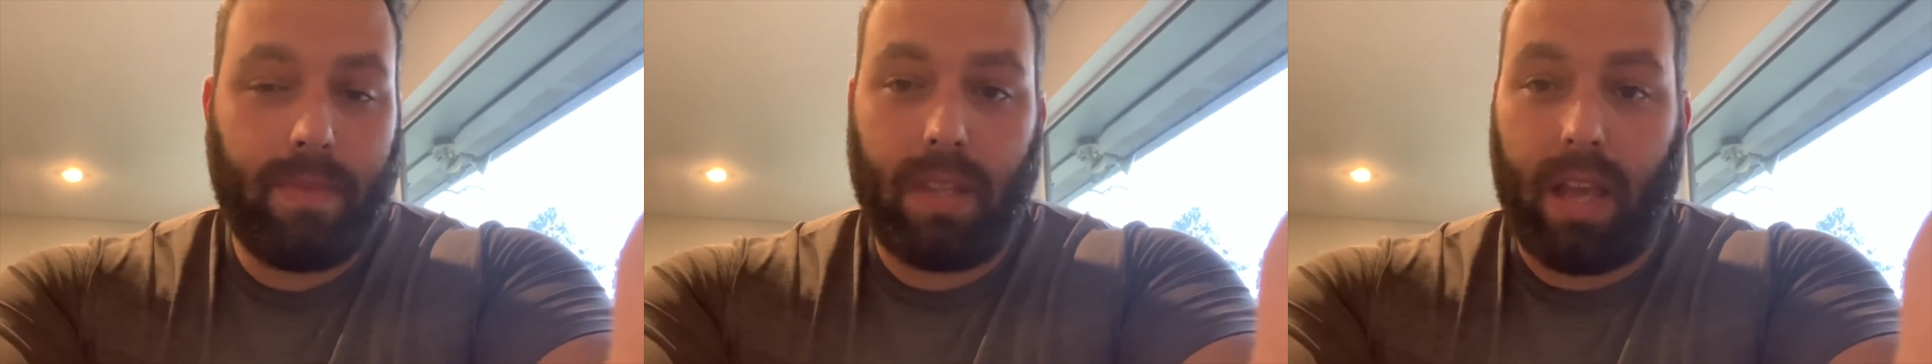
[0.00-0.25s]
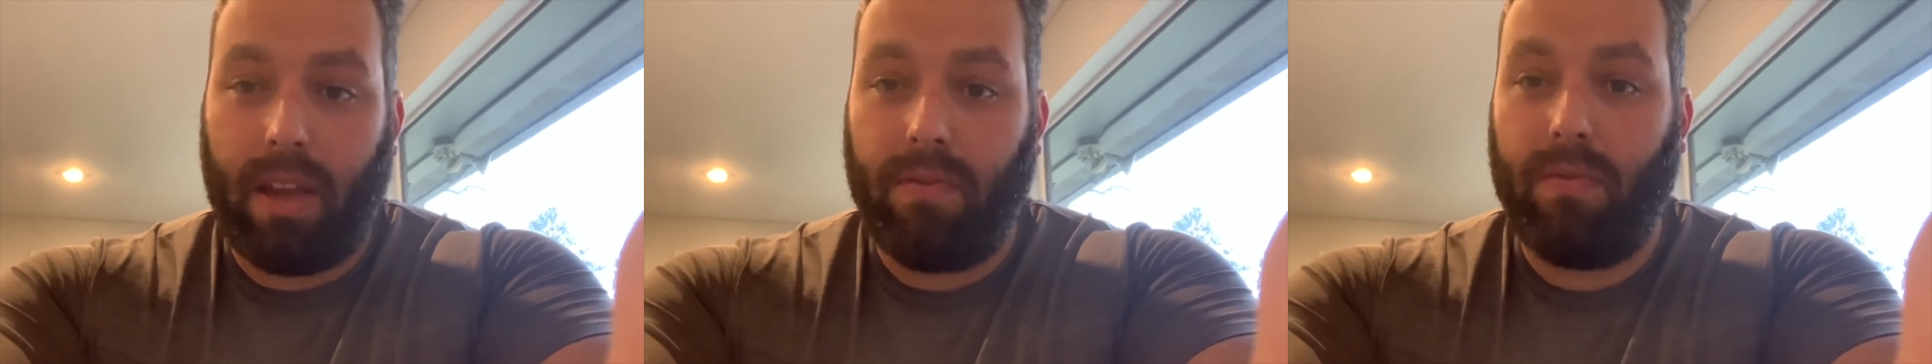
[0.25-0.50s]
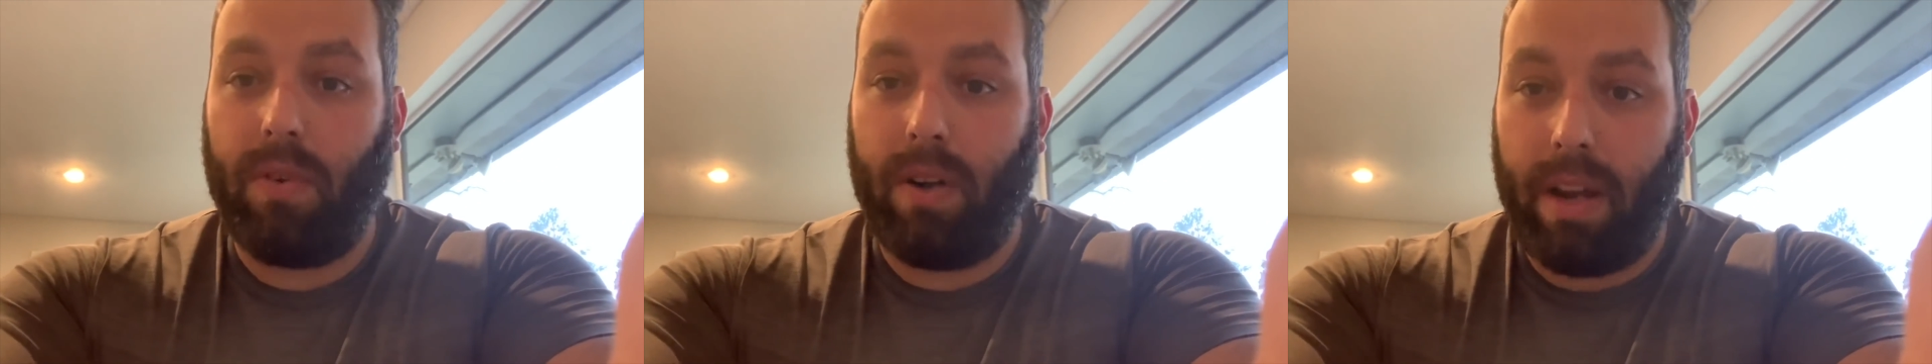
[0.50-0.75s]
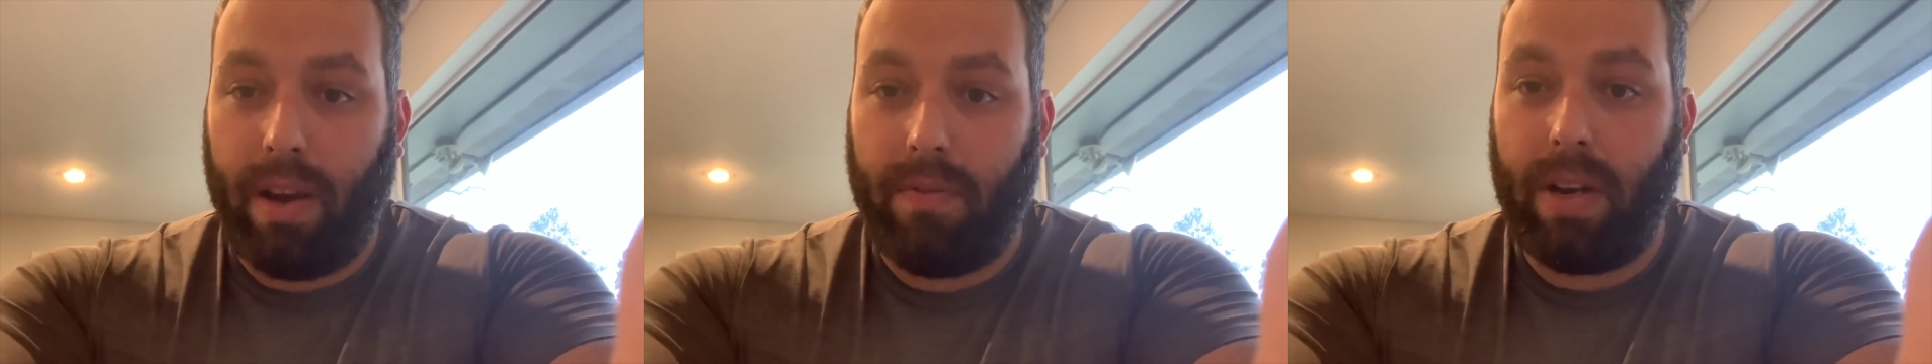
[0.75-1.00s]
That
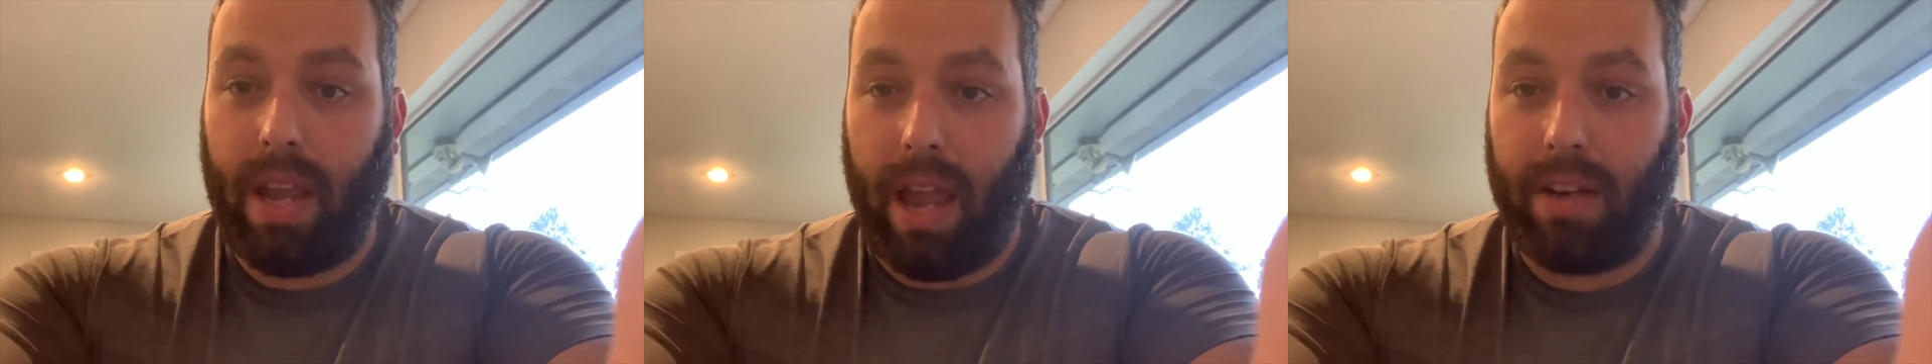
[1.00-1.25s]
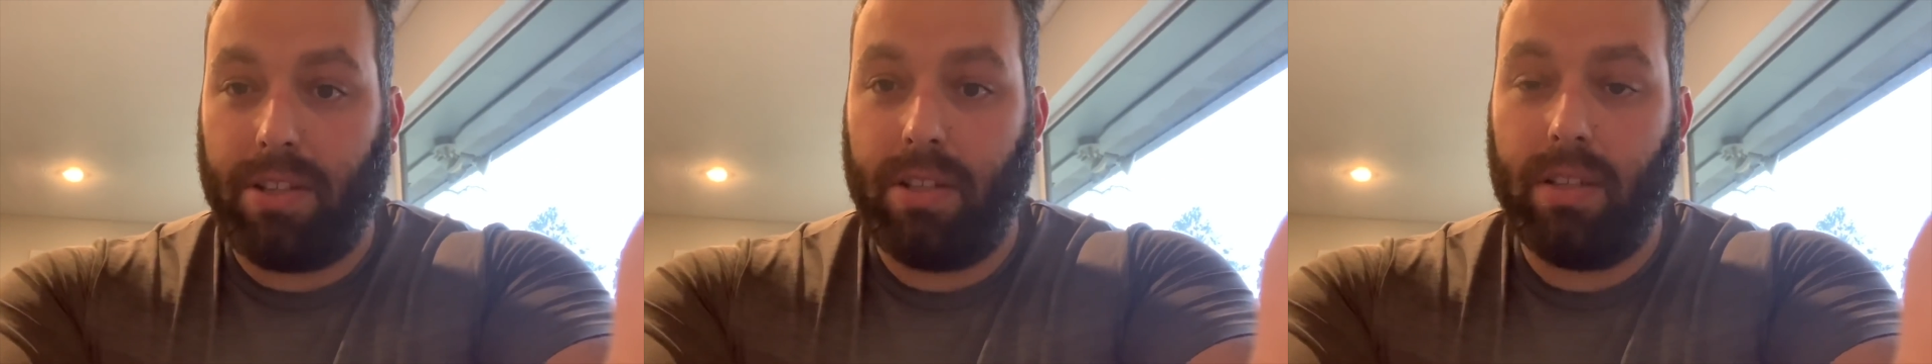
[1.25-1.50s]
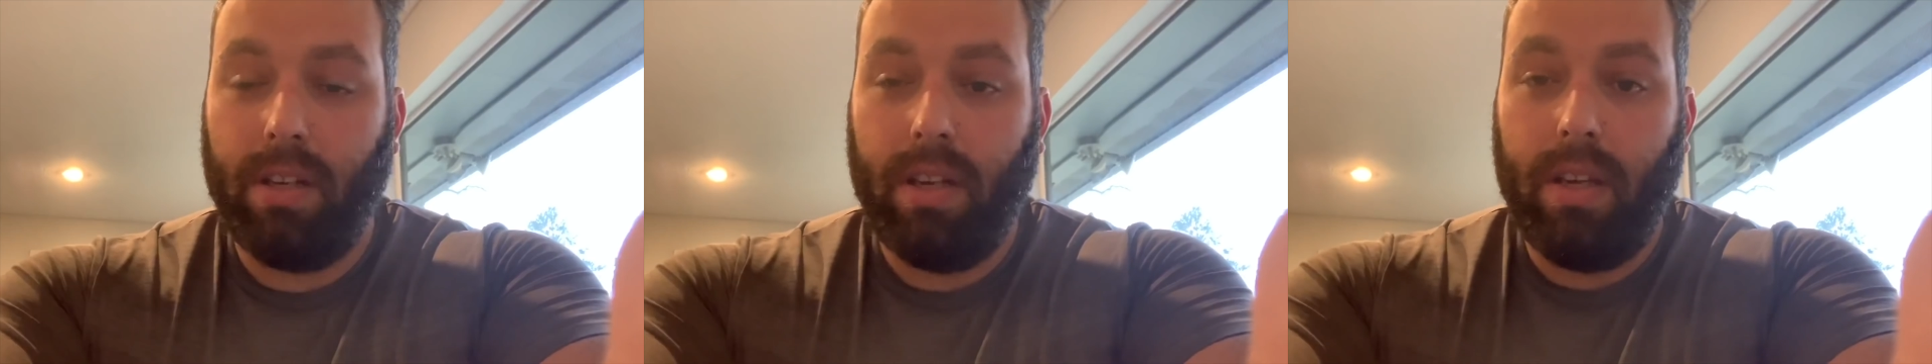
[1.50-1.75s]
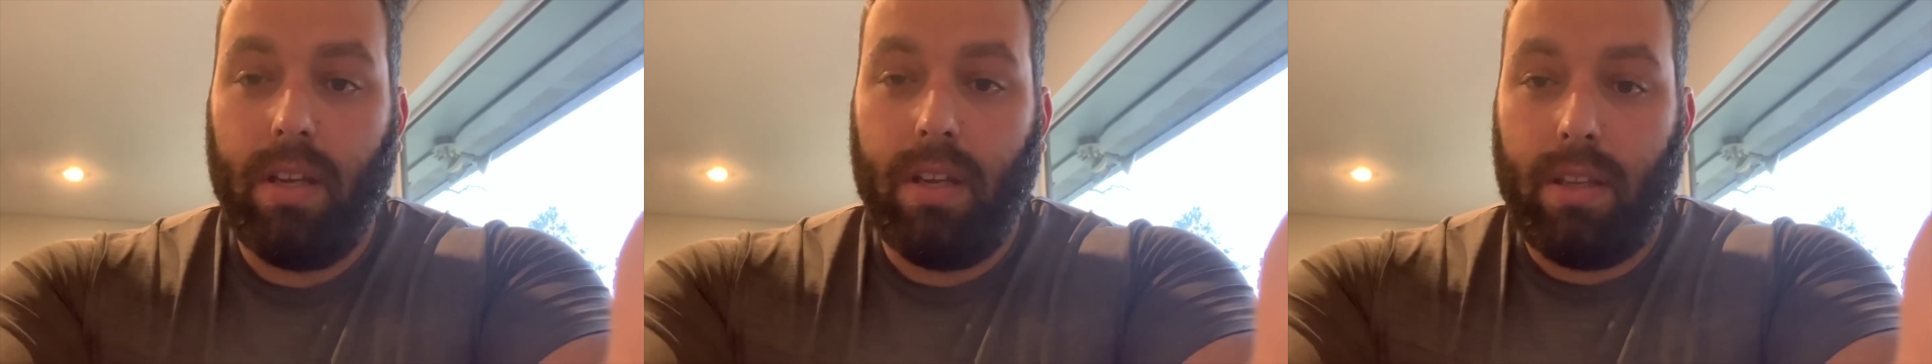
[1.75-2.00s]
for every action,
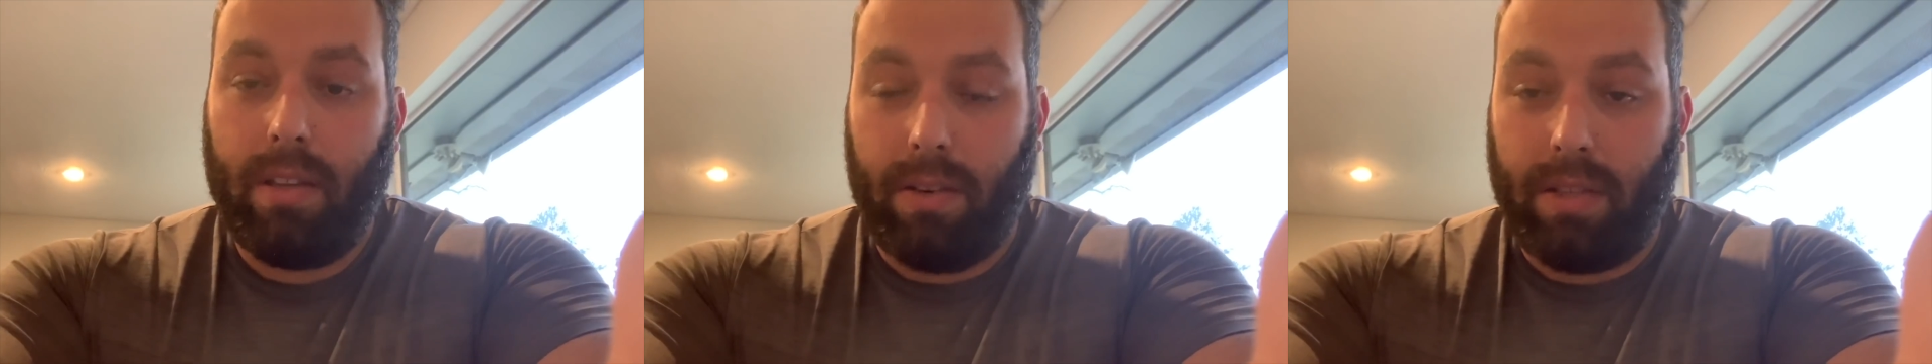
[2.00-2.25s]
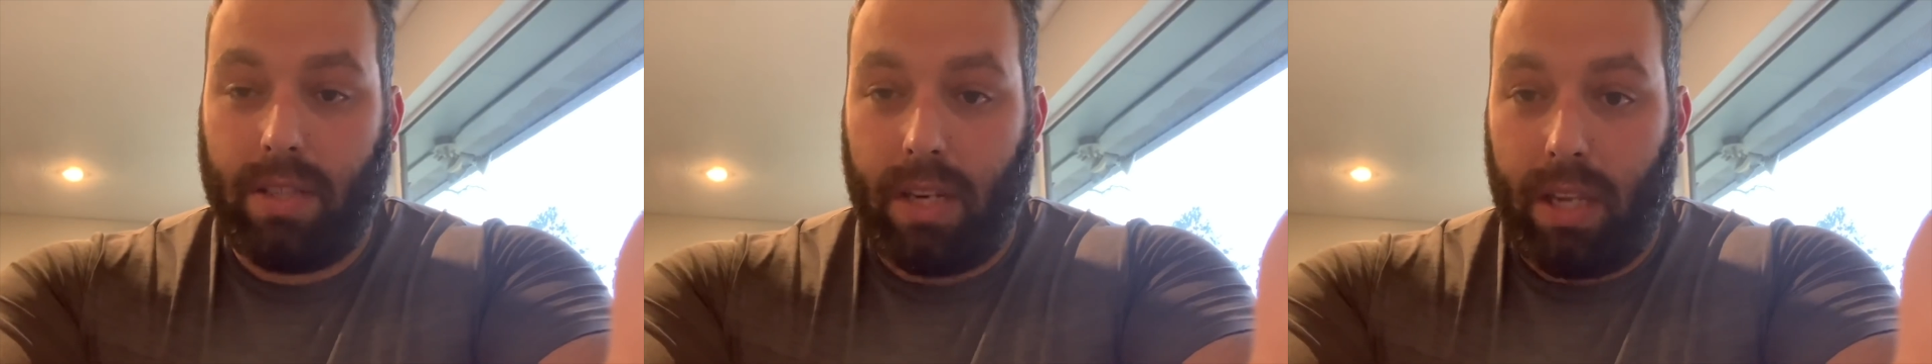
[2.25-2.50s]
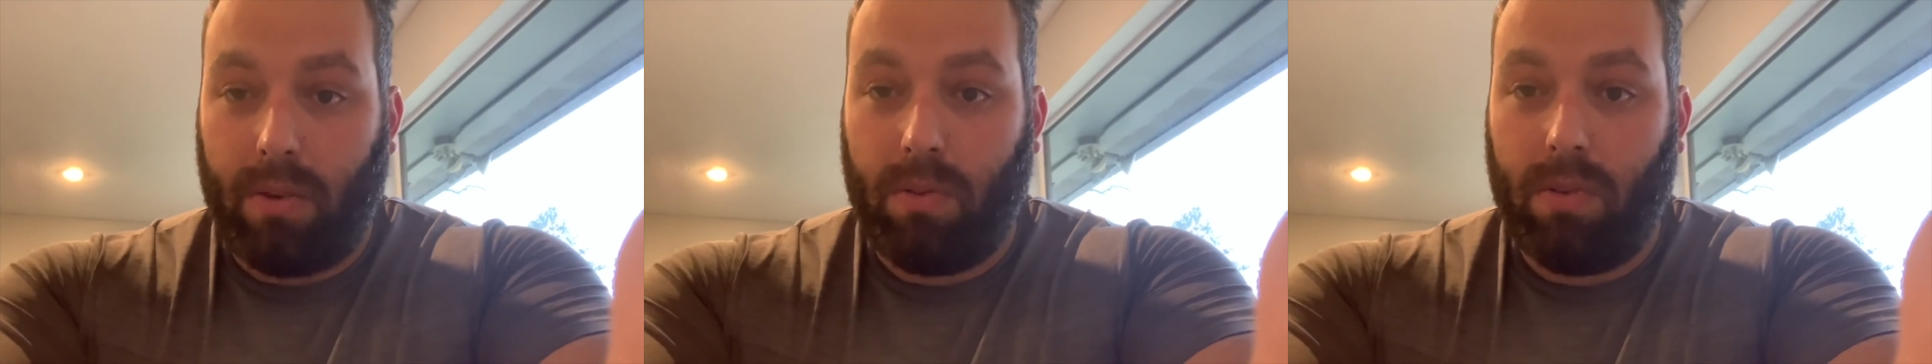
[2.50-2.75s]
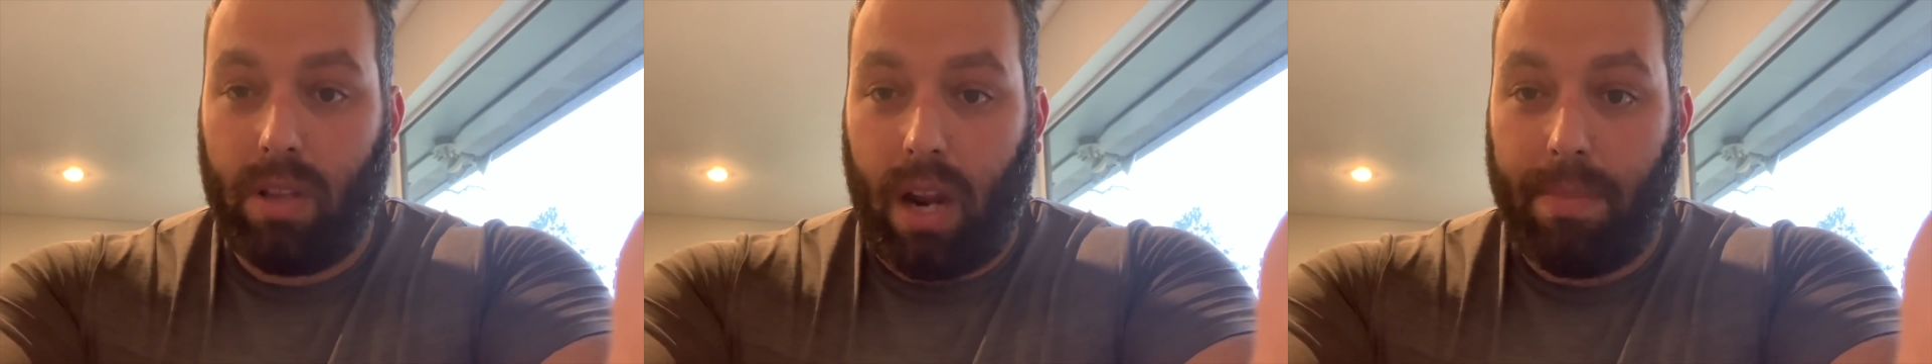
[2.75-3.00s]
there is an
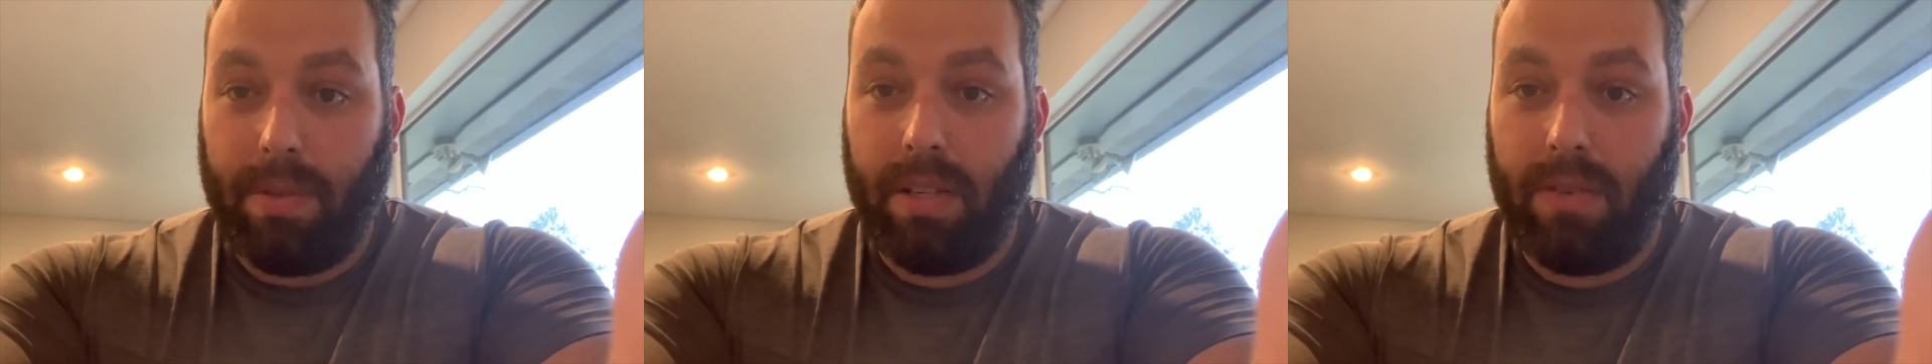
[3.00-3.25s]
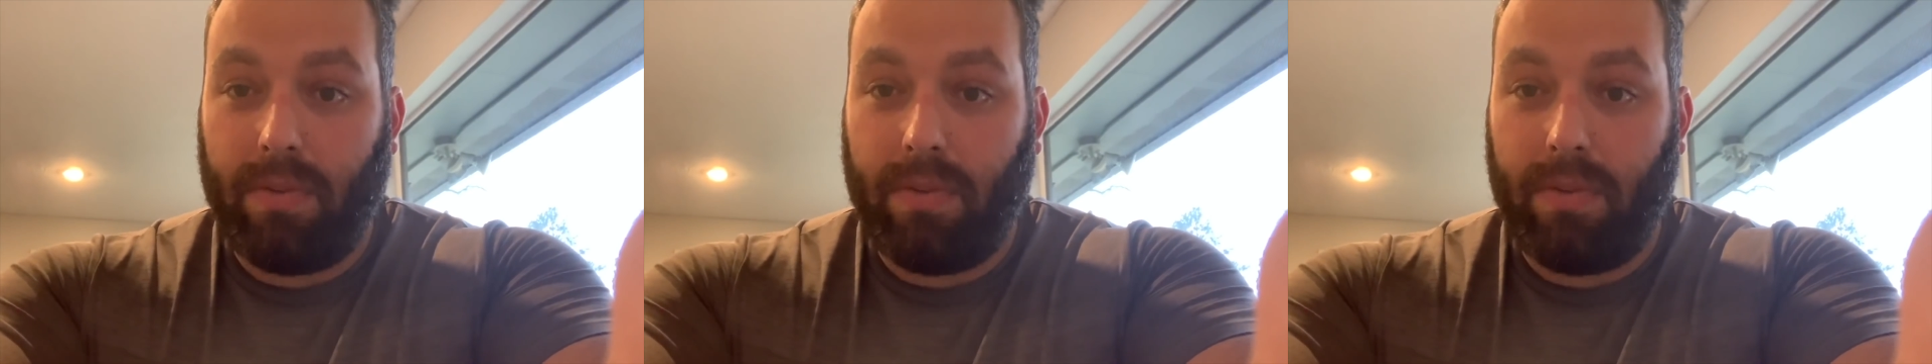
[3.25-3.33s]
equal and opposite